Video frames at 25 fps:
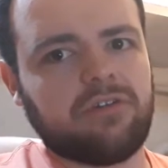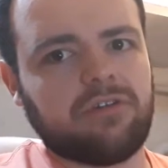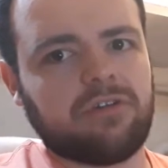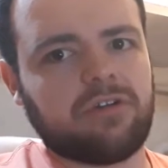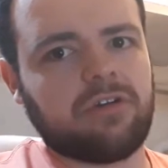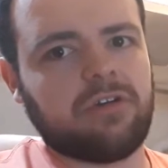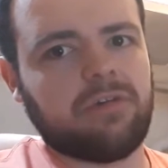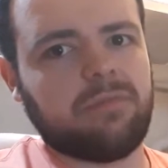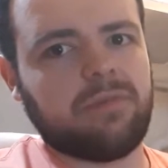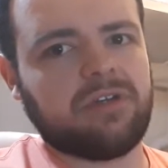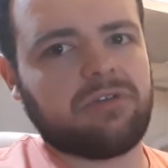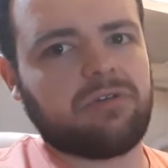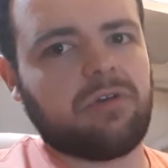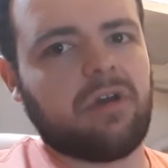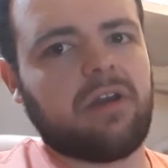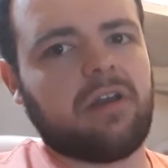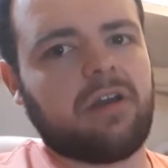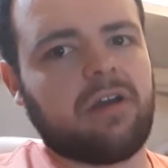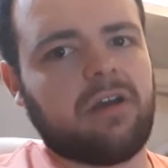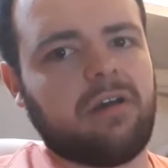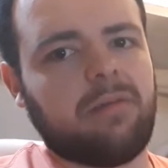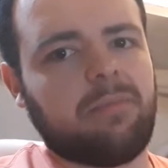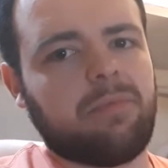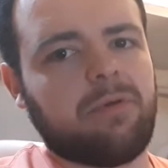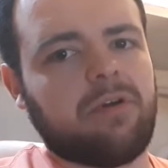you're going to be
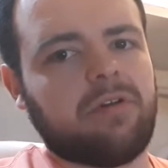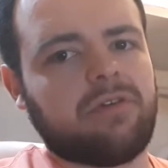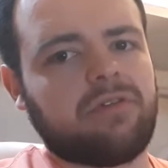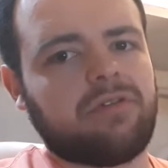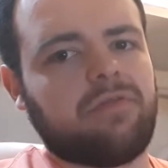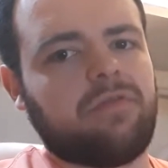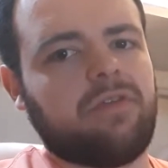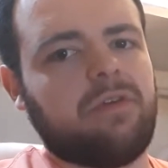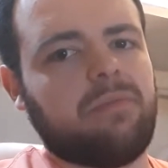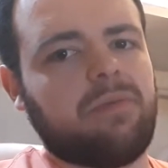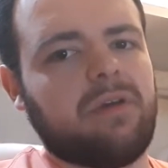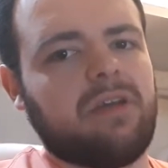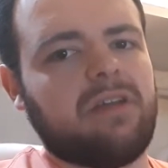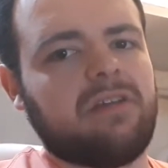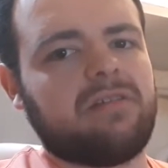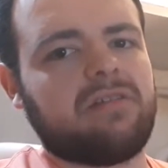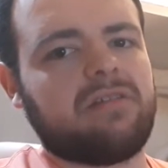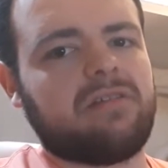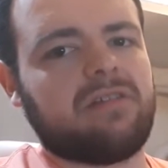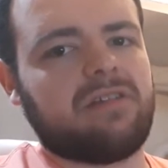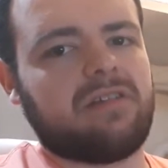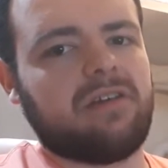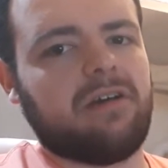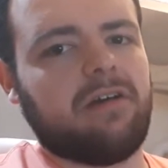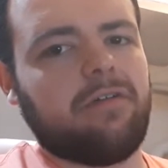training
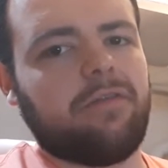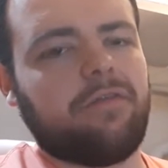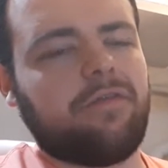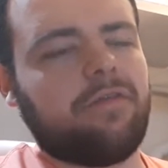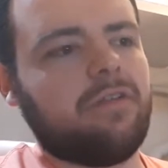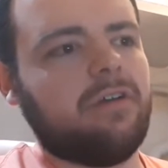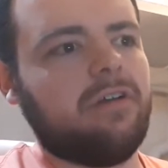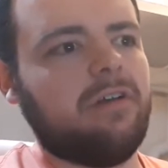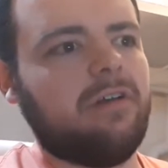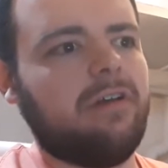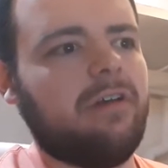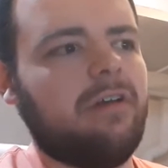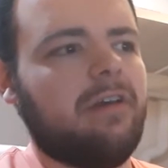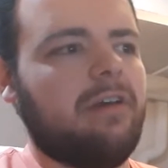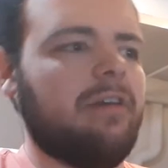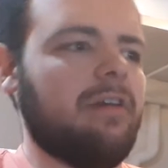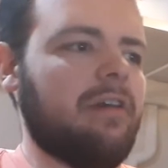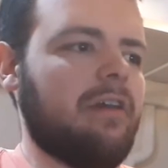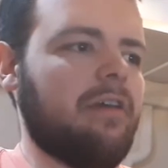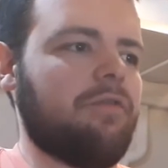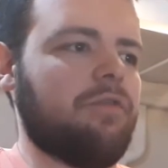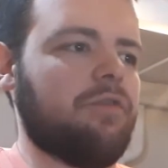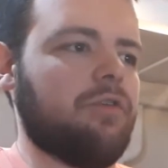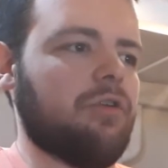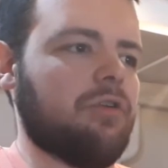hypertrophy-based stuff.
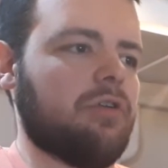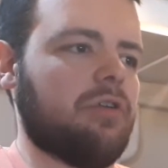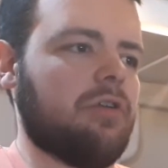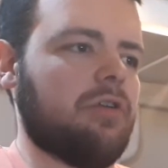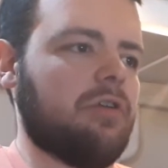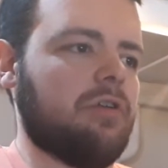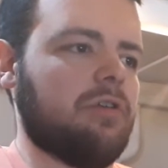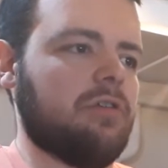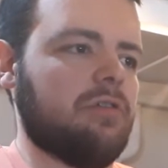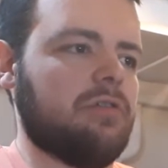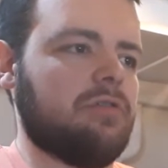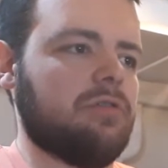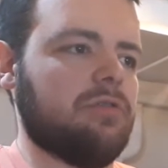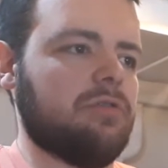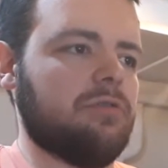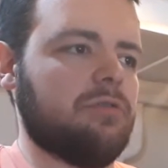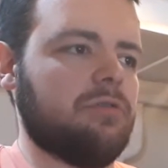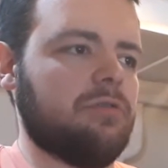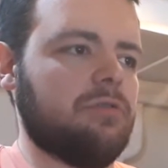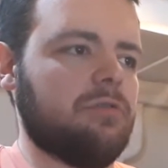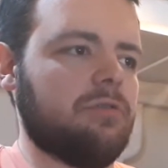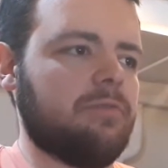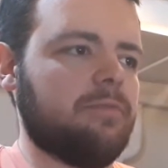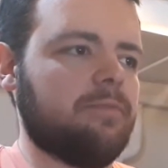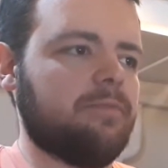If you're going to
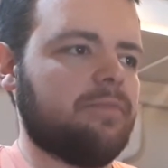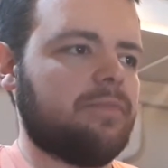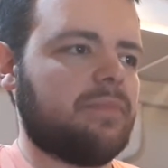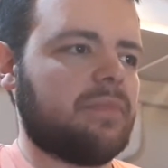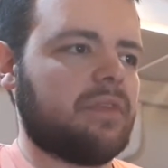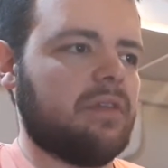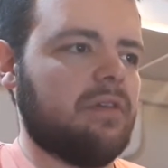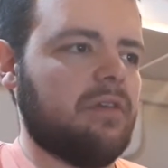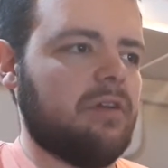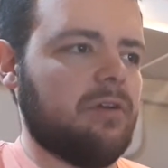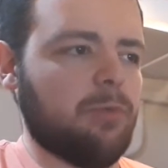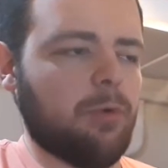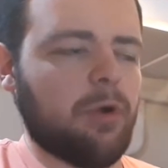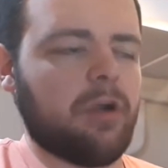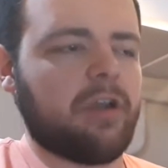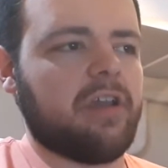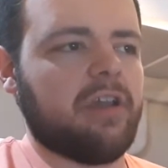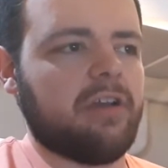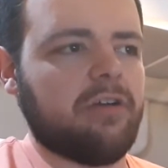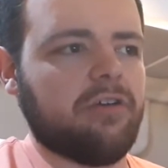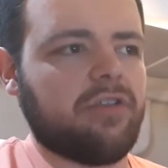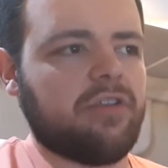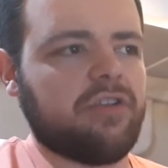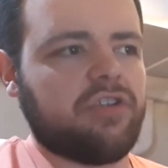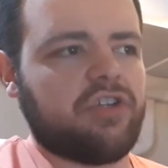do
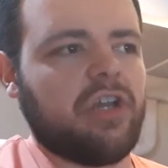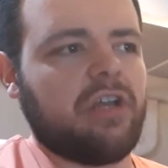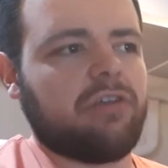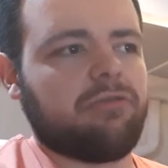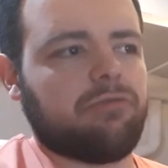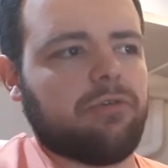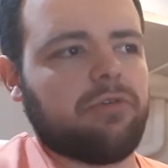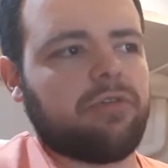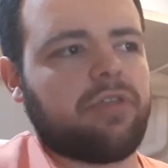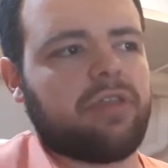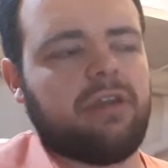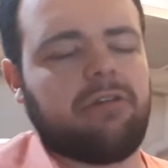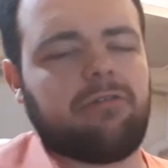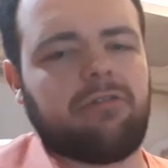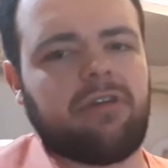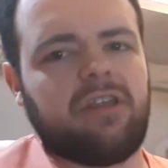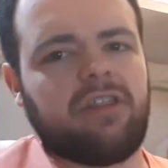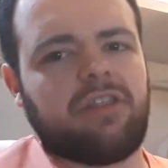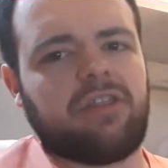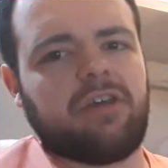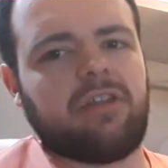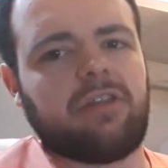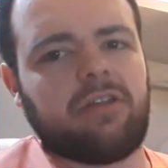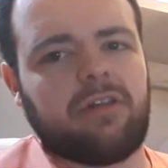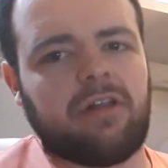working on the general
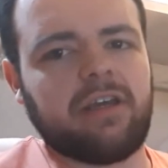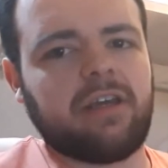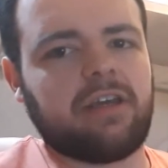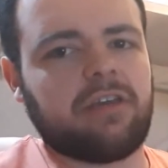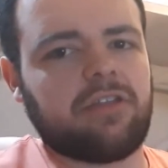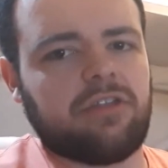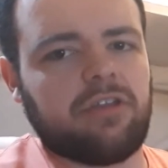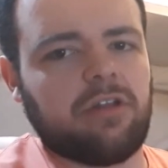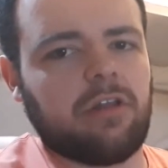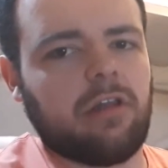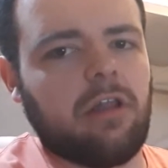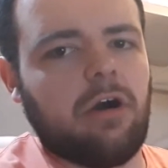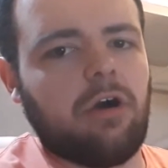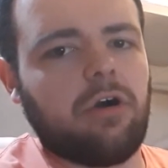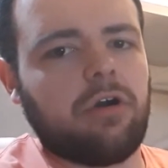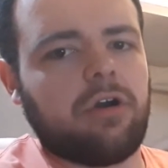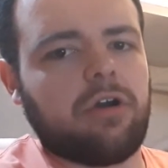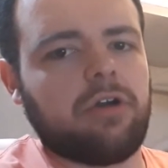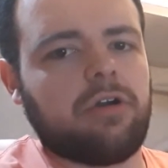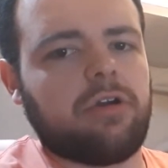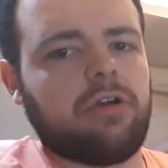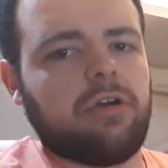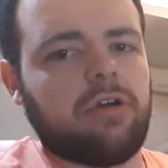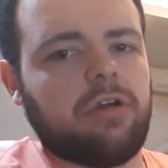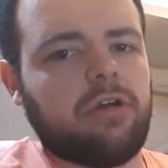theory that, like, the
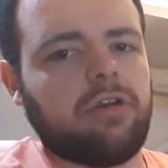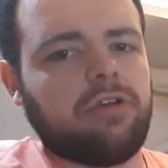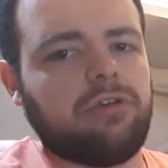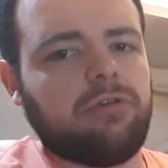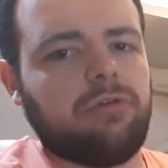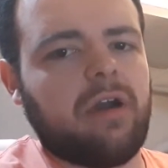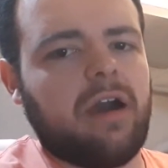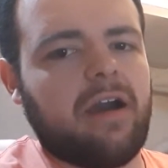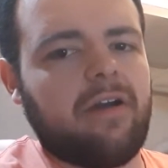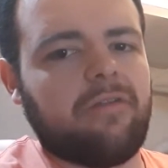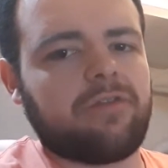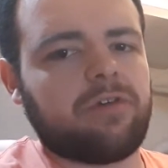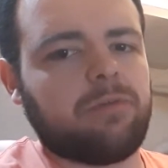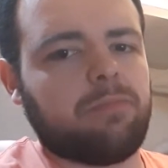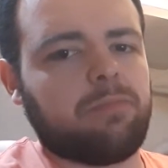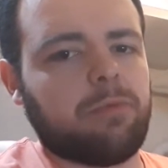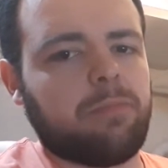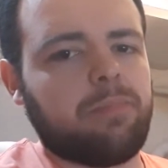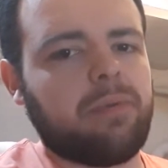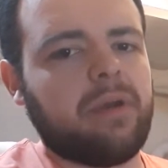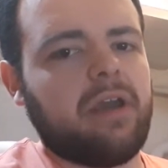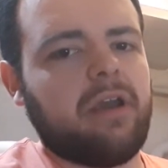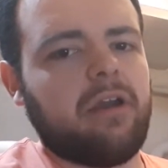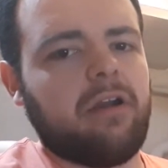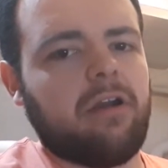longer you have to
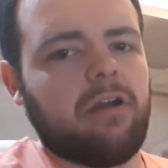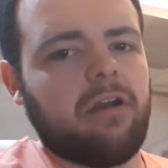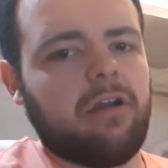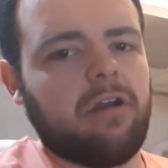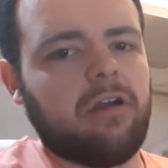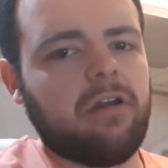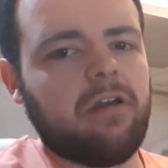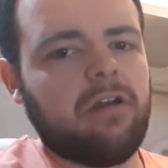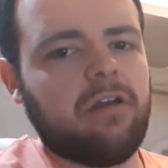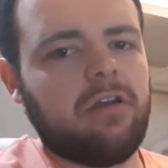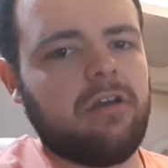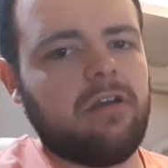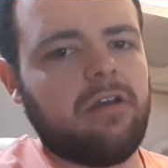prepare,